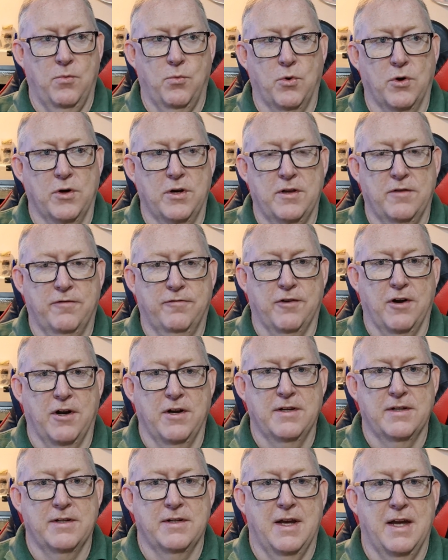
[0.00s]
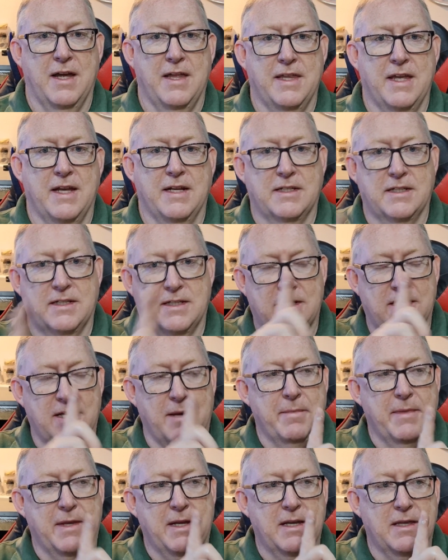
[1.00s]
One at the front and then
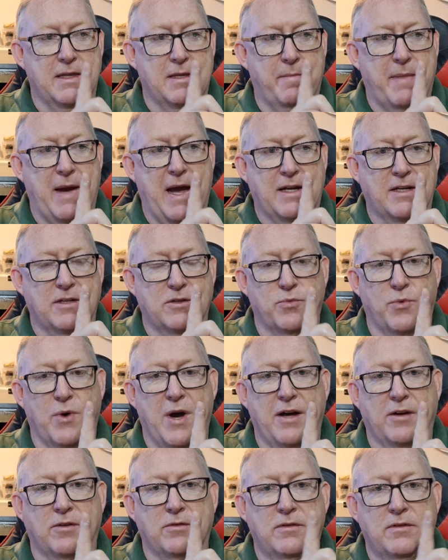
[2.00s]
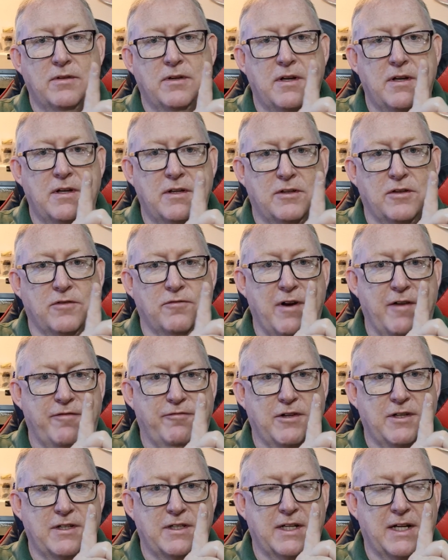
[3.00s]
something at the back as well to
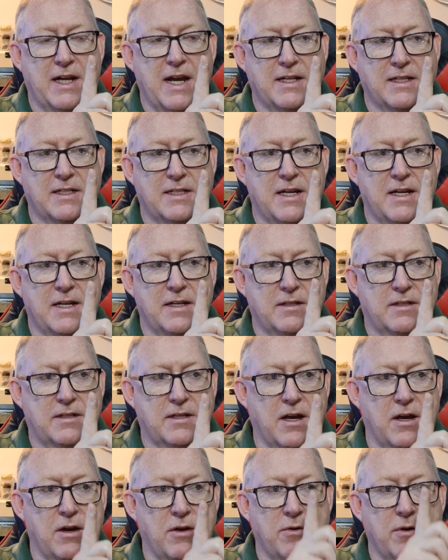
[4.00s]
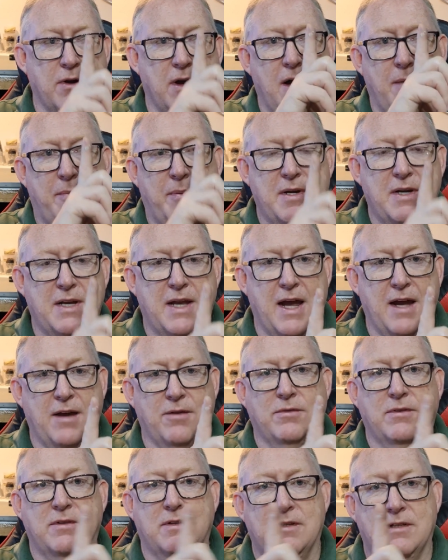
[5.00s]
reference against it. So up and
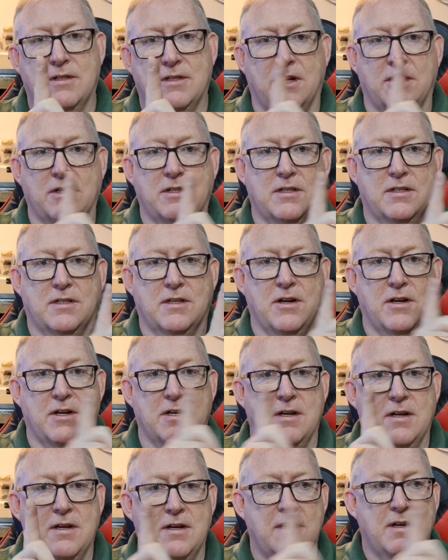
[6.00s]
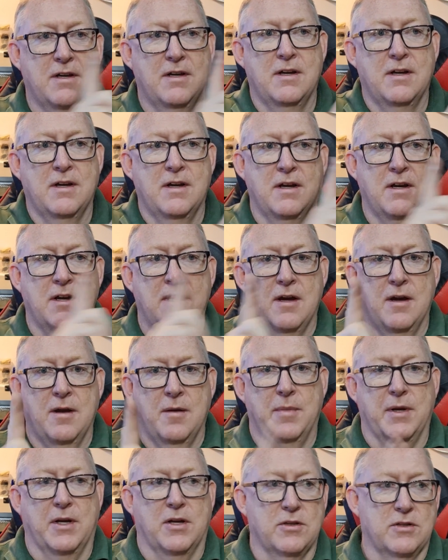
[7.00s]
down, side to side.
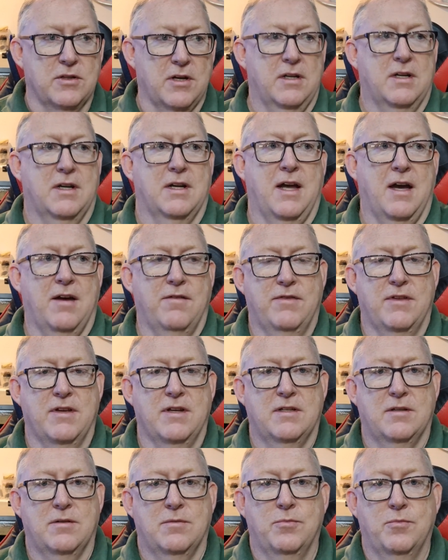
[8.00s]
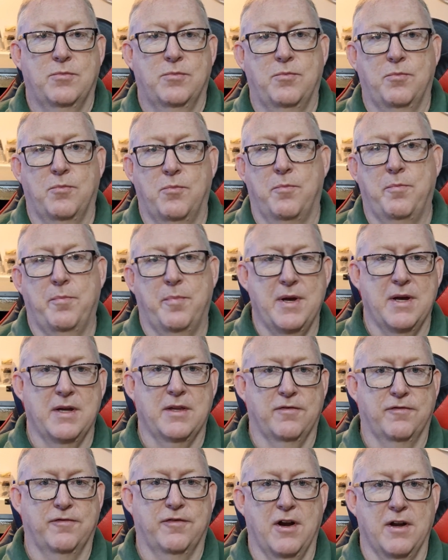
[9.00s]
Because I could have this bit at
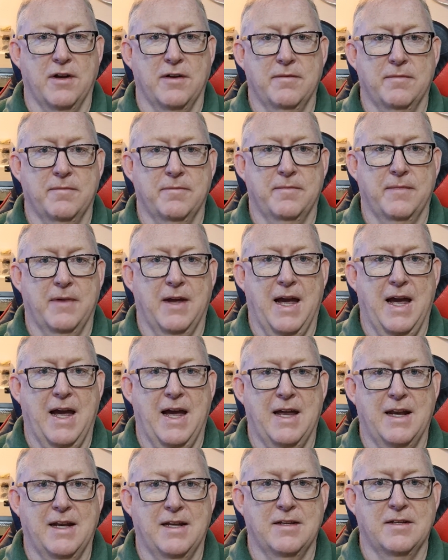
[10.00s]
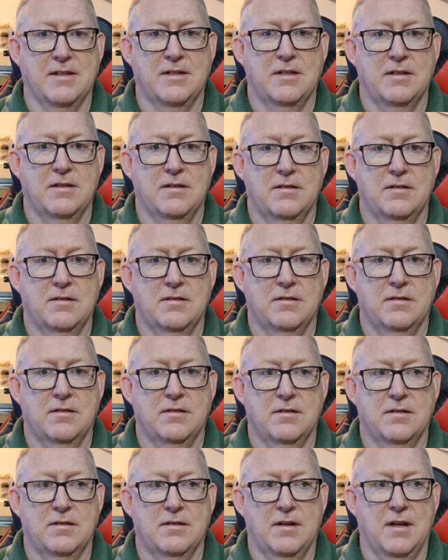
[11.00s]
the front and
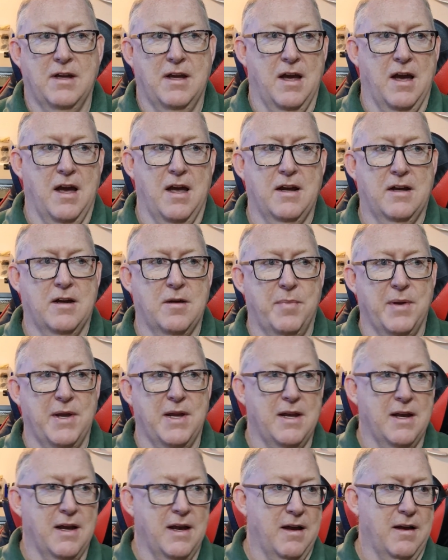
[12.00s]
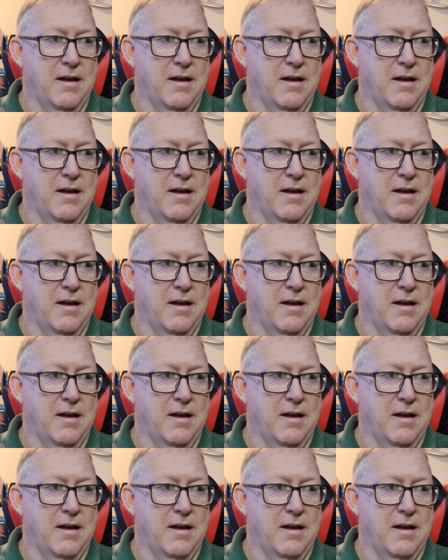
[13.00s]
it could be